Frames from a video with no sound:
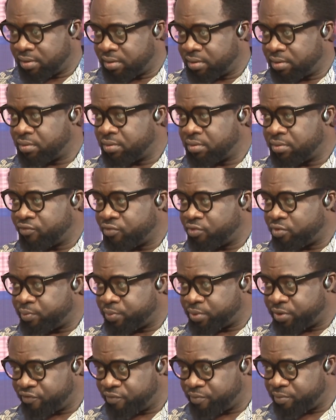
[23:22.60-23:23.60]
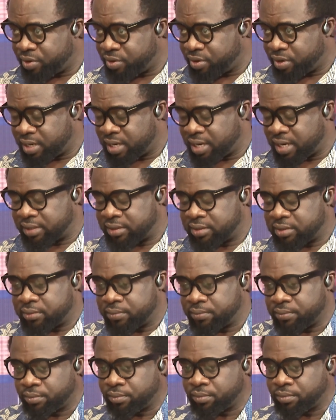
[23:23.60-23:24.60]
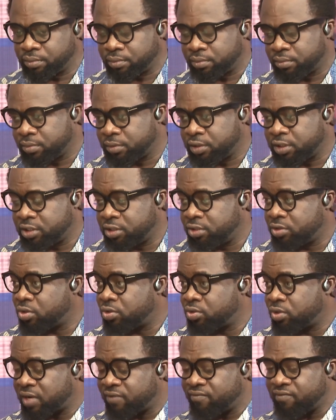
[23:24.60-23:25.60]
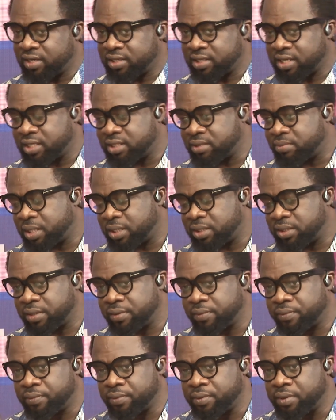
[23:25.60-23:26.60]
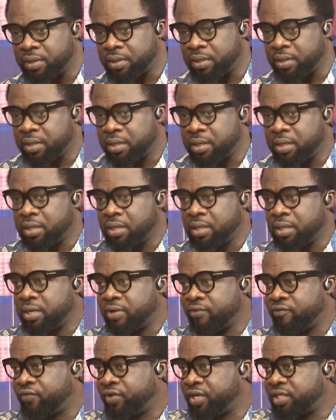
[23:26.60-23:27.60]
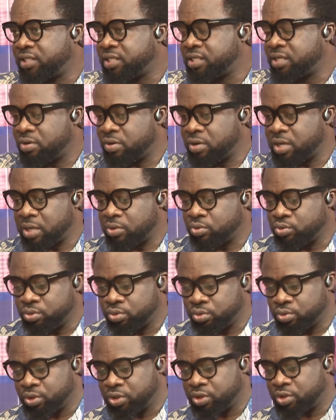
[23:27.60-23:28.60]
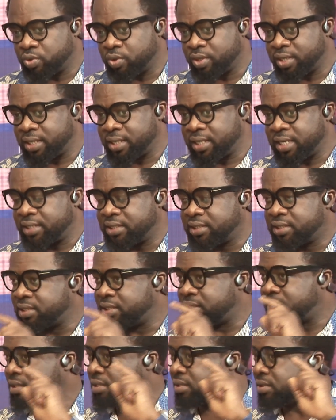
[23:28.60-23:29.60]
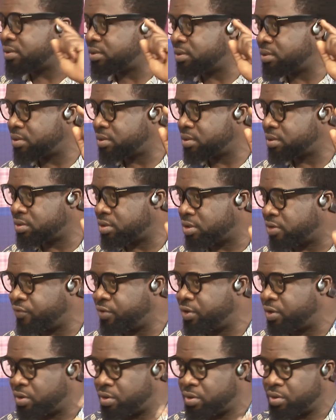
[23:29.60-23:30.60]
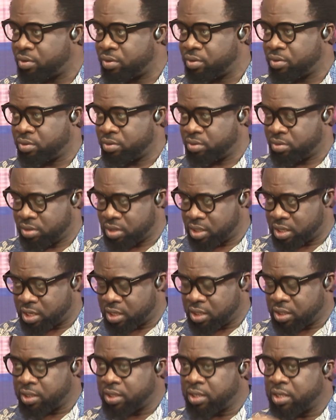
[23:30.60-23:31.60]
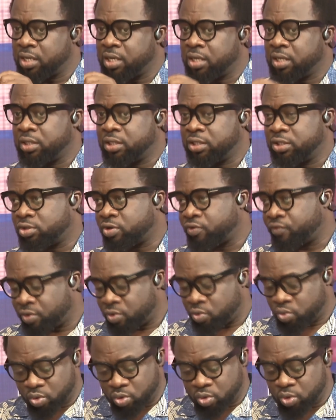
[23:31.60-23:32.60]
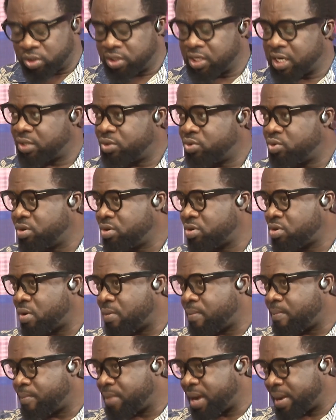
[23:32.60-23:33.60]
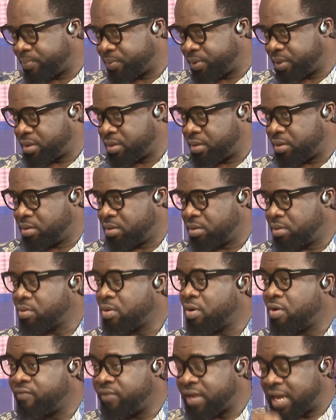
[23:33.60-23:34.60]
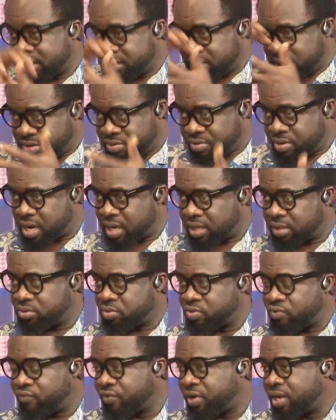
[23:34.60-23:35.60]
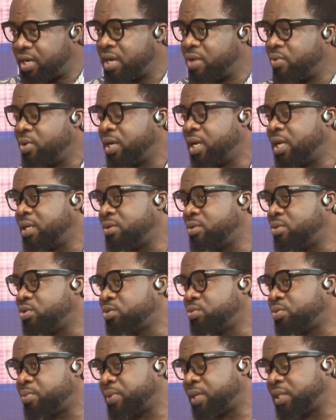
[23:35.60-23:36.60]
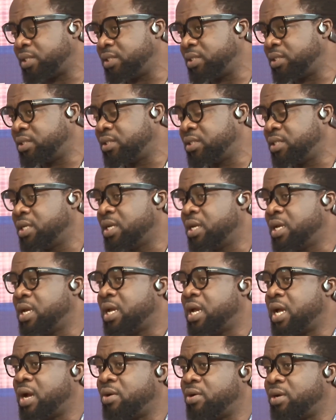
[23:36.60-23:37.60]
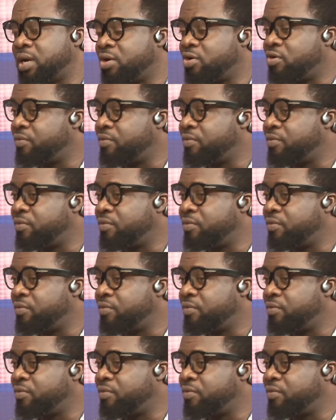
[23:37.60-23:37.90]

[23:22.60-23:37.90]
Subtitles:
If you brief me on that, this is not to advertise myself. The first thing a lawyer will do is to get his surveyor. The surveyor will go there and do what we call mapping of that area to find out whether those properties are under government